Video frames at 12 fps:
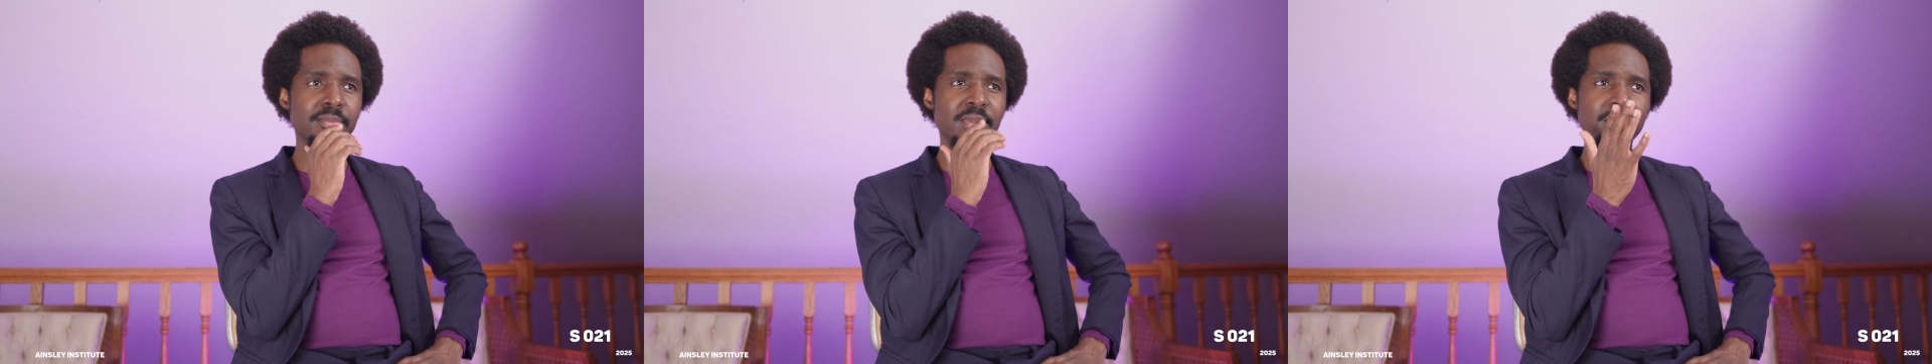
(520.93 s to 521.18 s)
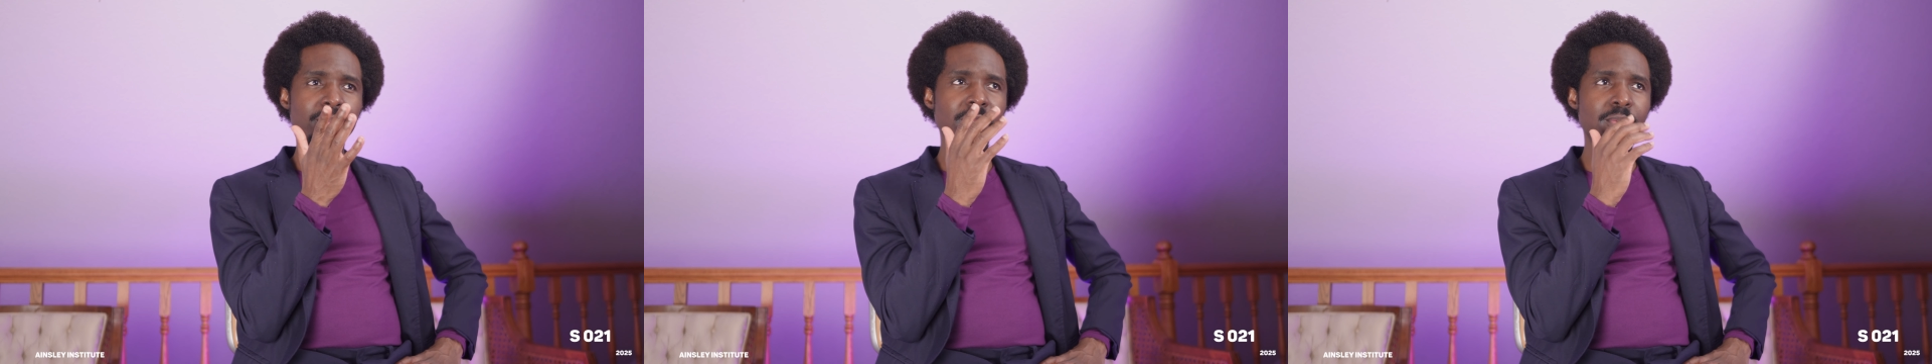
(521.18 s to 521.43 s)

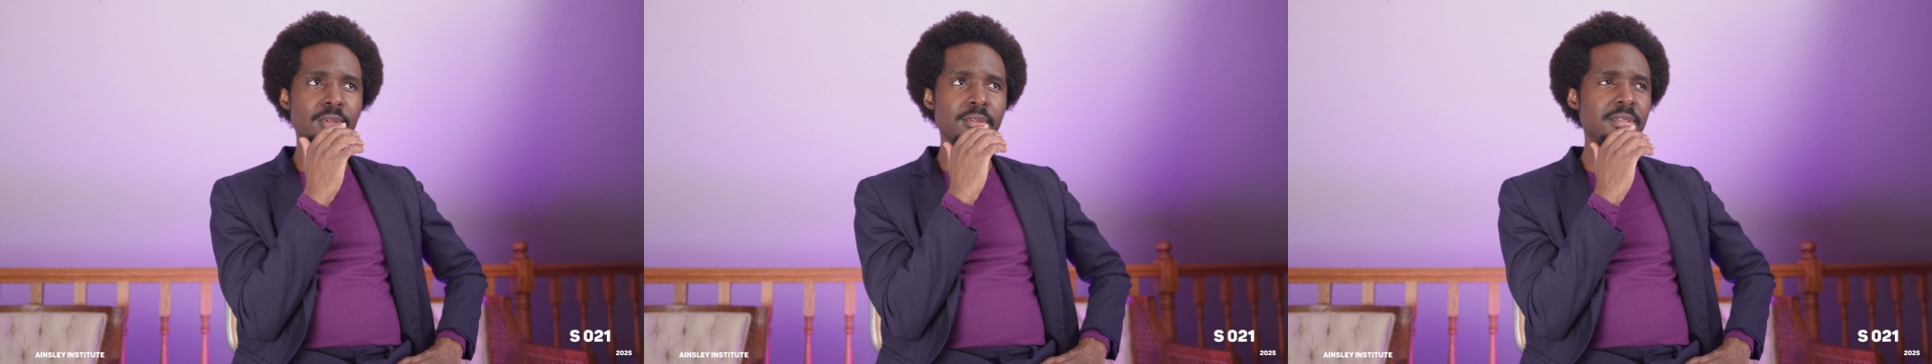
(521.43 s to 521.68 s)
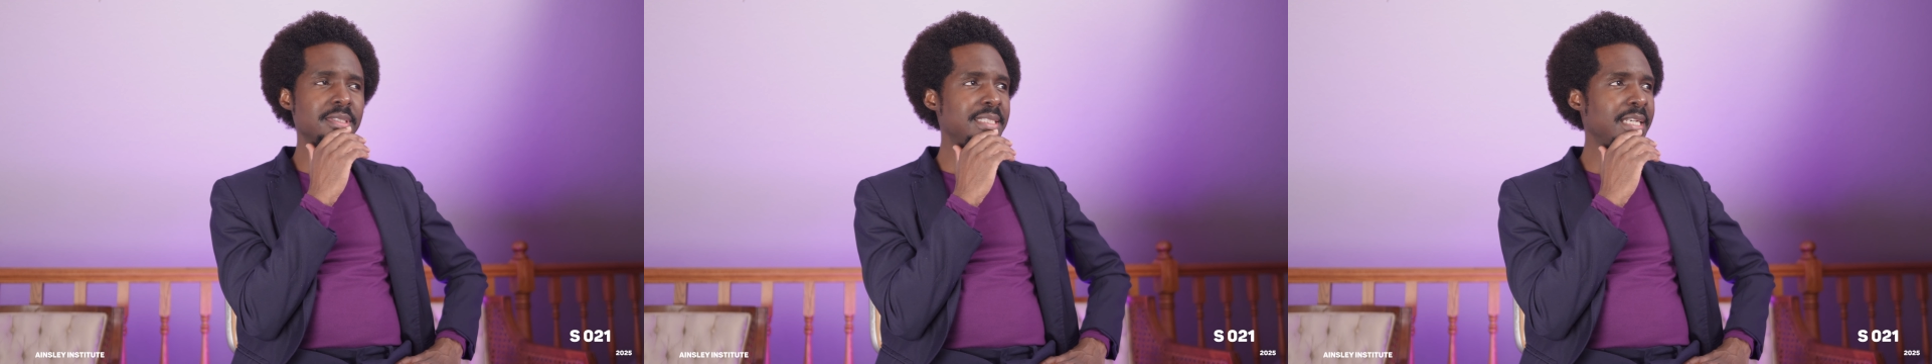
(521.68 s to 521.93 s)
Many
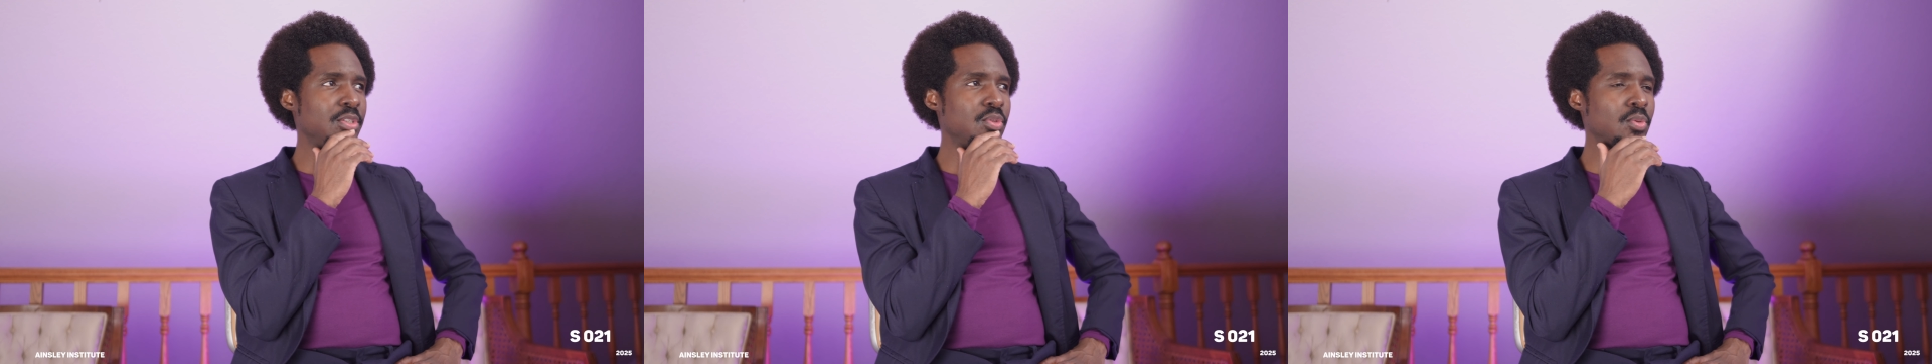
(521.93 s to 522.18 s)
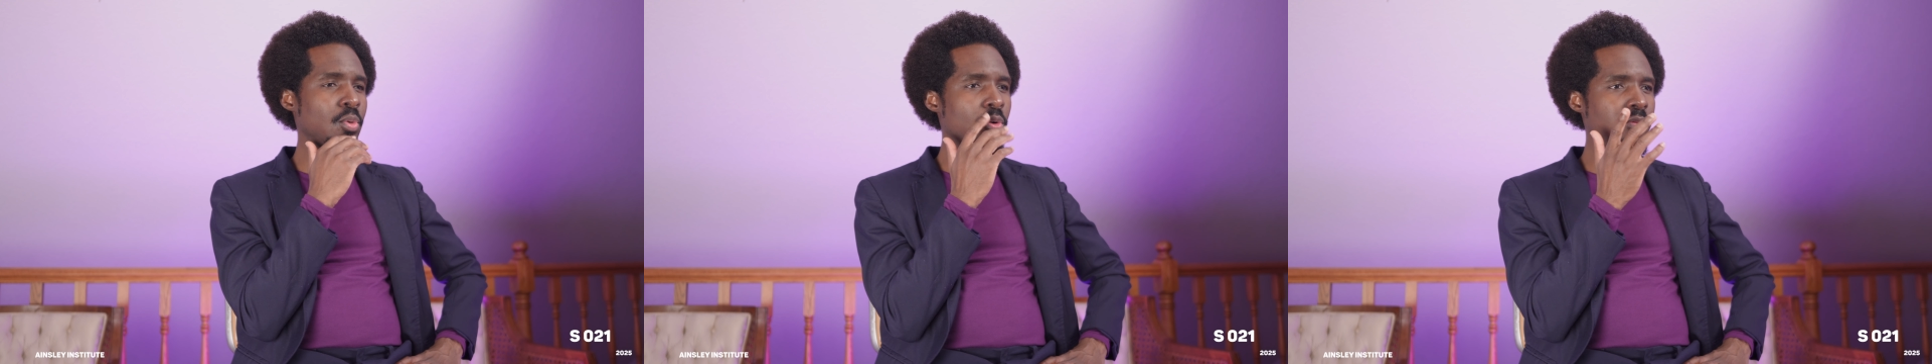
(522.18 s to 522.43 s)
people tend
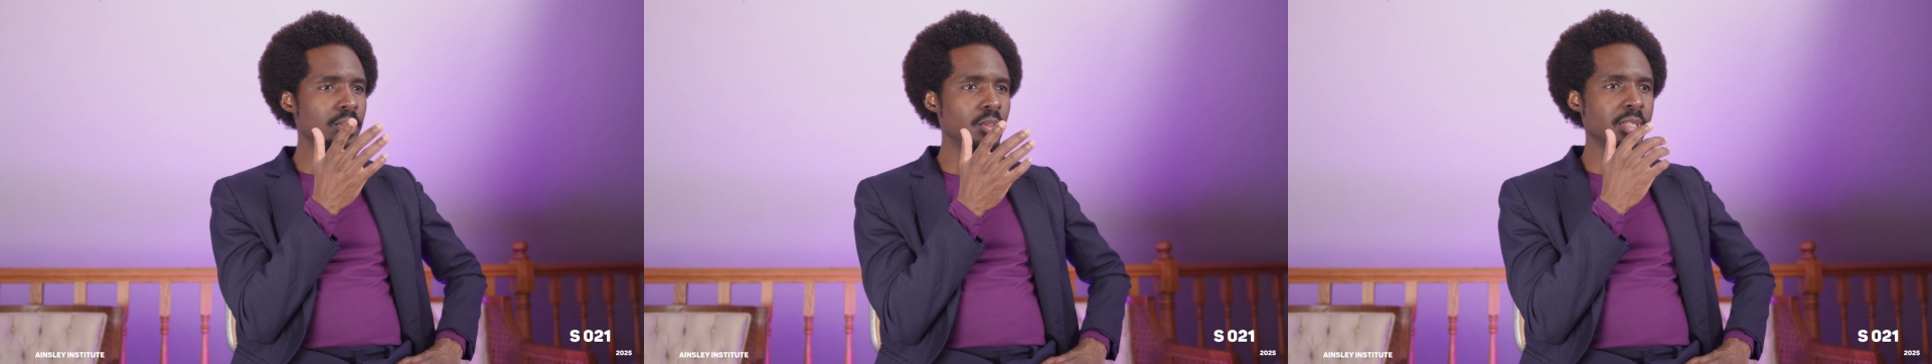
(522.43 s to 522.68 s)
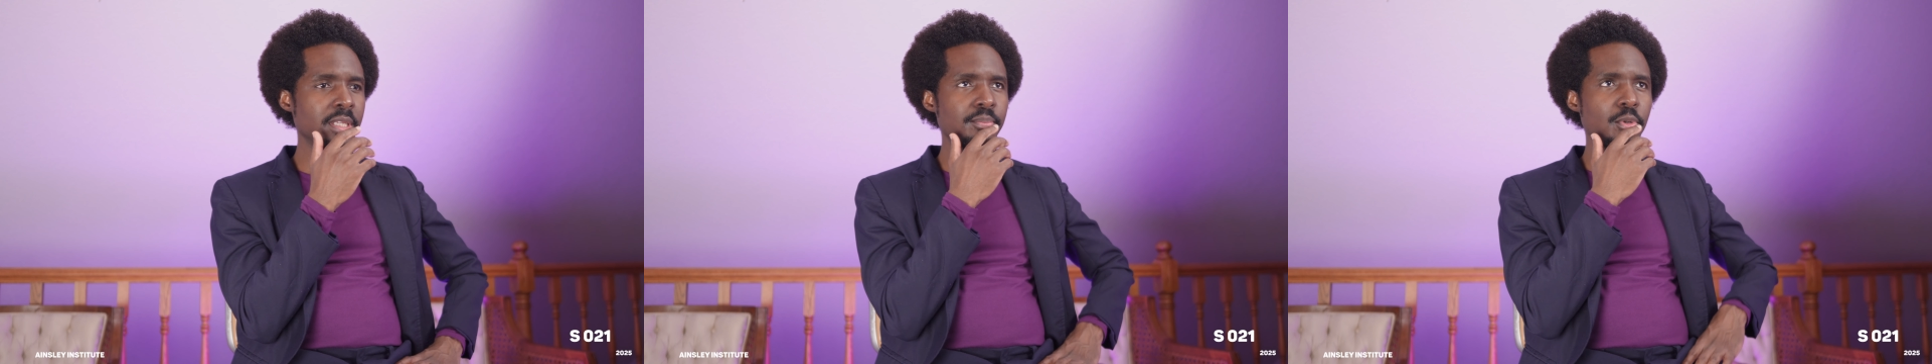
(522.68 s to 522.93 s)
to
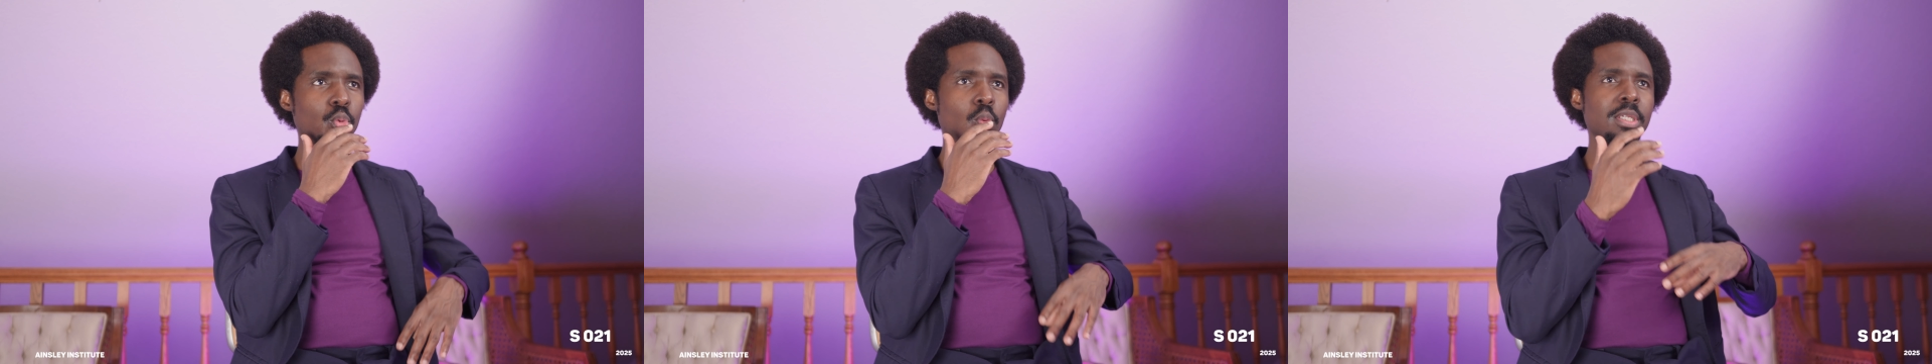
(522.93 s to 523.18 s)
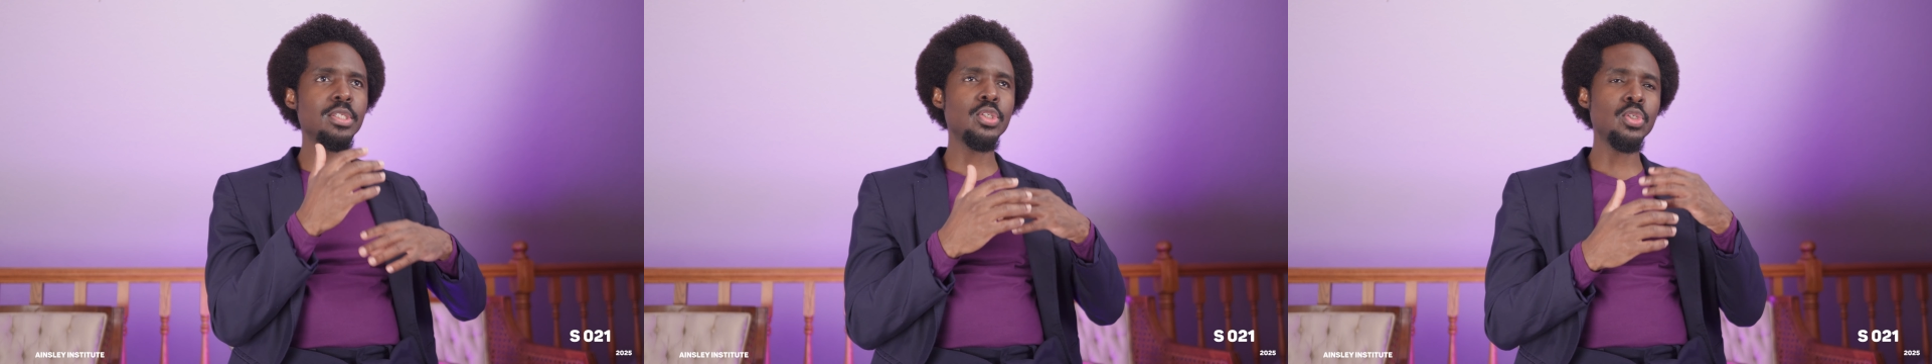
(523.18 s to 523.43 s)
overlook it, but
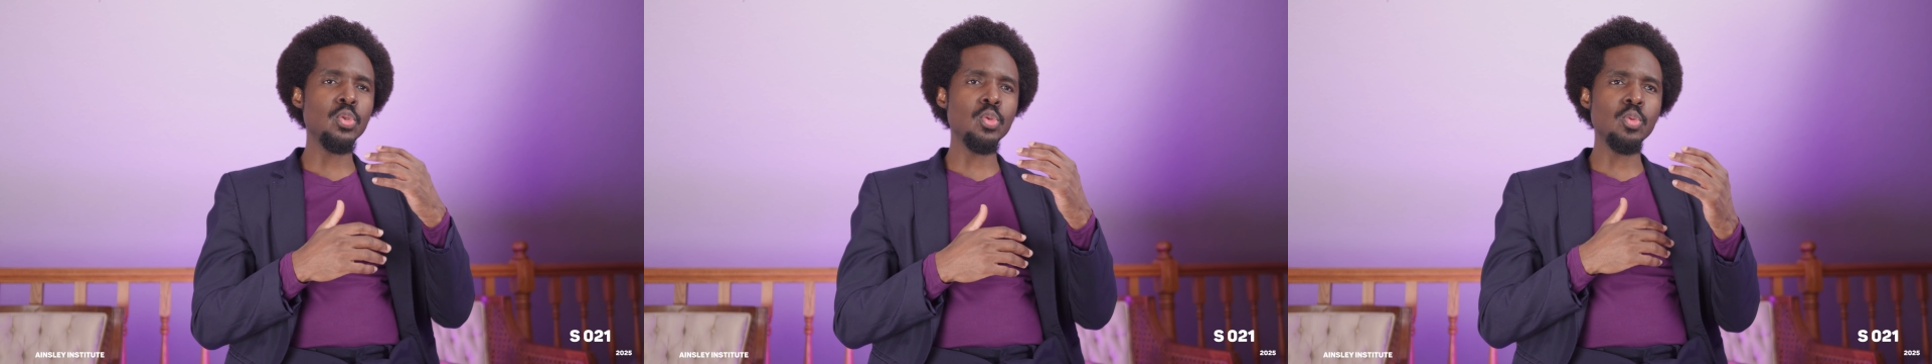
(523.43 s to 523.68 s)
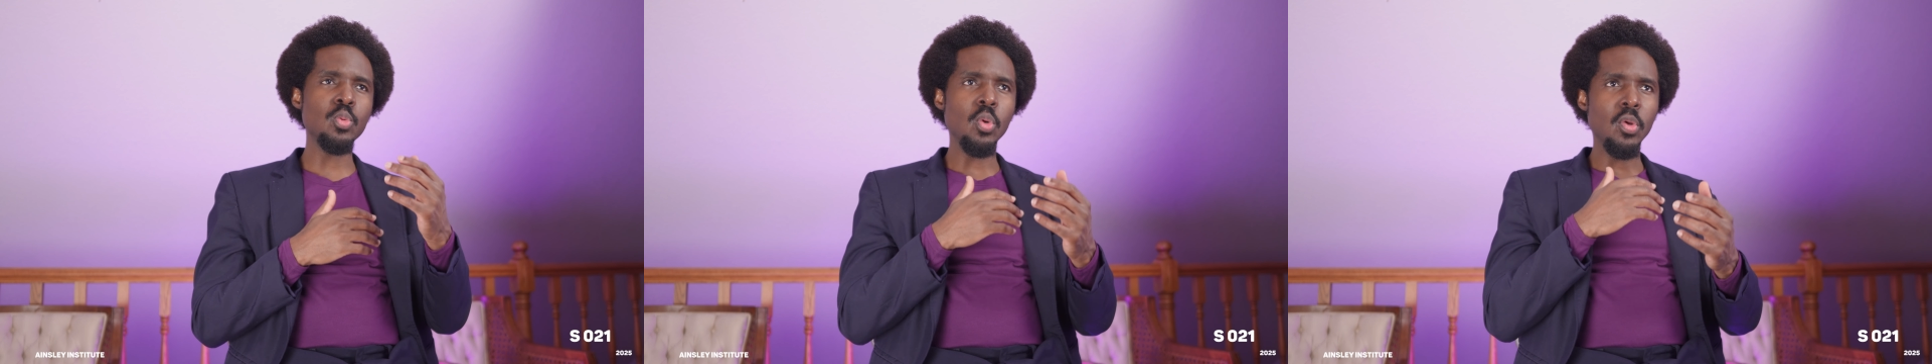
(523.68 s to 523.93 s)
once
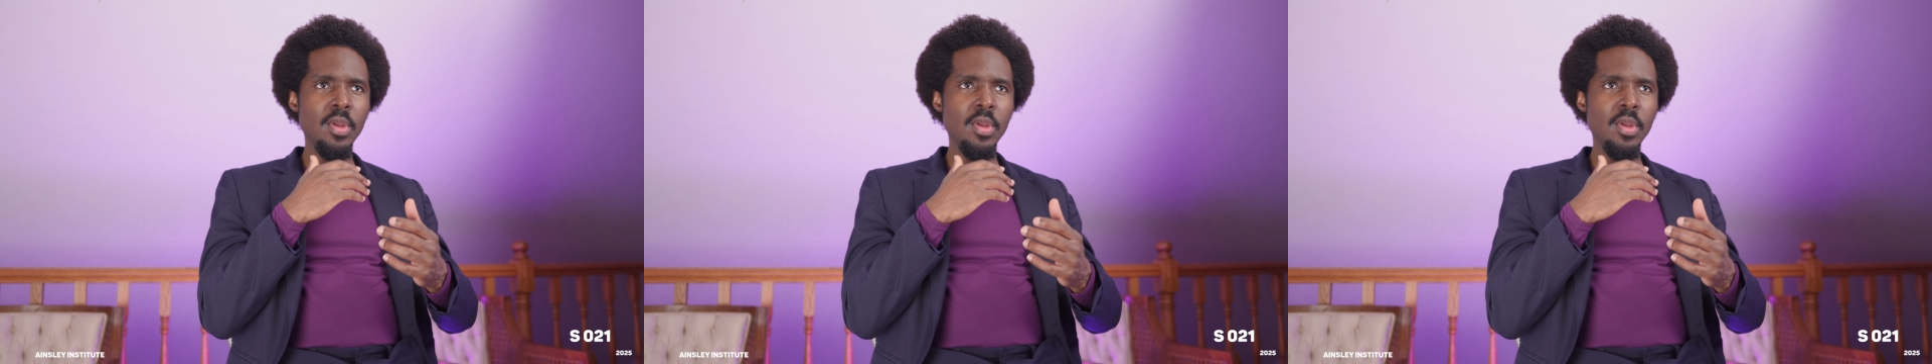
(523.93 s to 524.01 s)
you